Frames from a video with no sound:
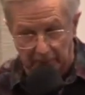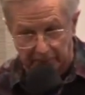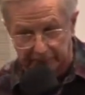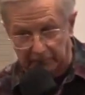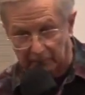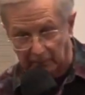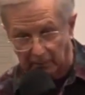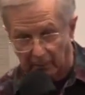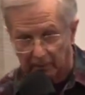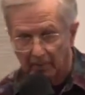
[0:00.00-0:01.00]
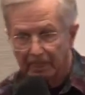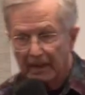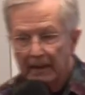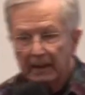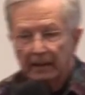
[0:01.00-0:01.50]
what was going on.
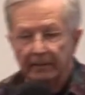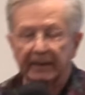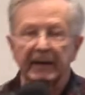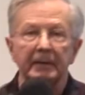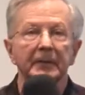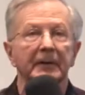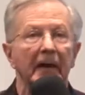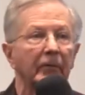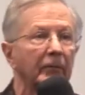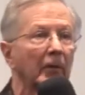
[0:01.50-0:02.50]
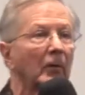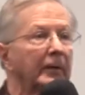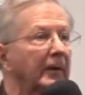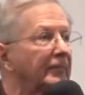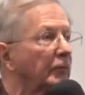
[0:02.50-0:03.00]
They came together, though,
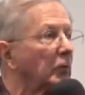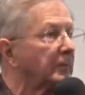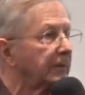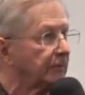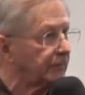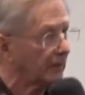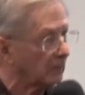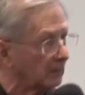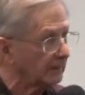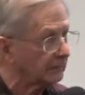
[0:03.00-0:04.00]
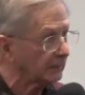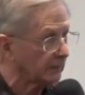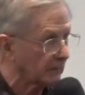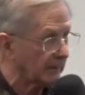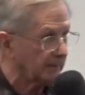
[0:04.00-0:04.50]
and they formed a gentleman's
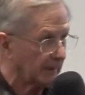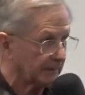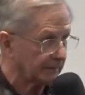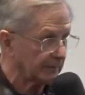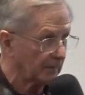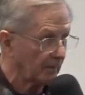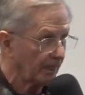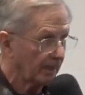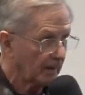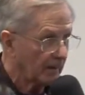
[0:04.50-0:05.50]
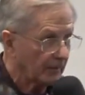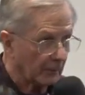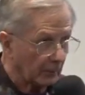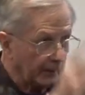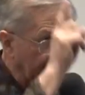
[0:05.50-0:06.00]
agreement.
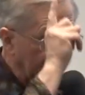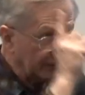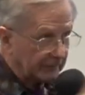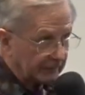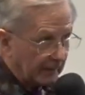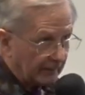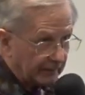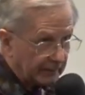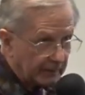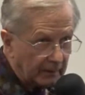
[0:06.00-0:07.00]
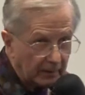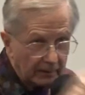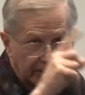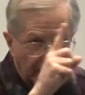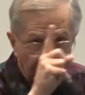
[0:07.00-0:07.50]
3870
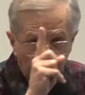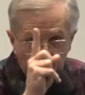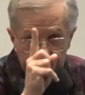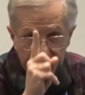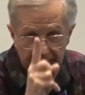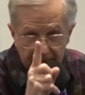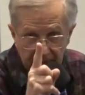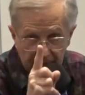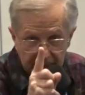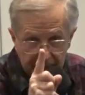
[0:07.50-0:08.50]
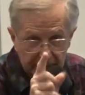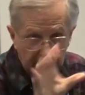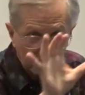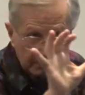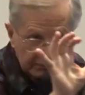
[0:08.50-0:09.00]
to
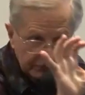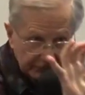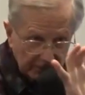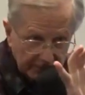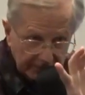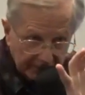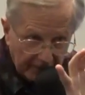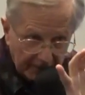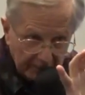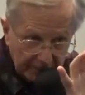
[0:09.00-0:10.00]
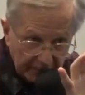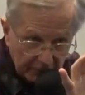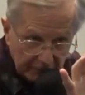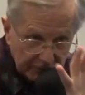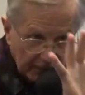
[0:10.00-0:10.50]
3890, 75
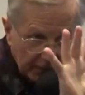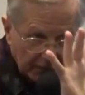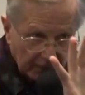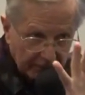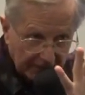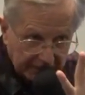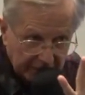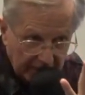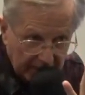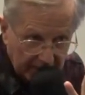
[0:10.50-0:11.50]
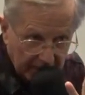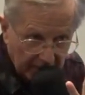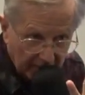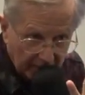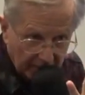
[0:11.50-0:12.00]
meters, that's
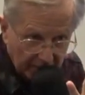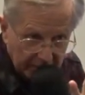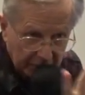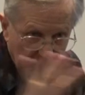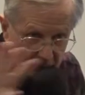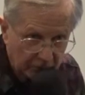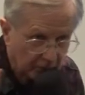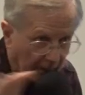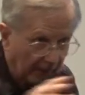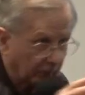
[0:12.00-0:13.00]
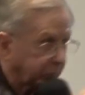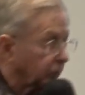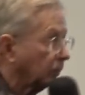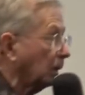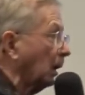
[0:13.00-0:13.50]
AM. You have
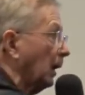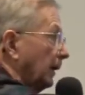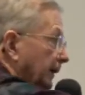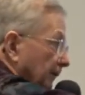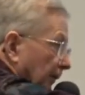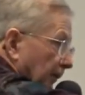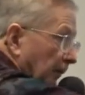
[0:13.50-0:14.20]
plenty of other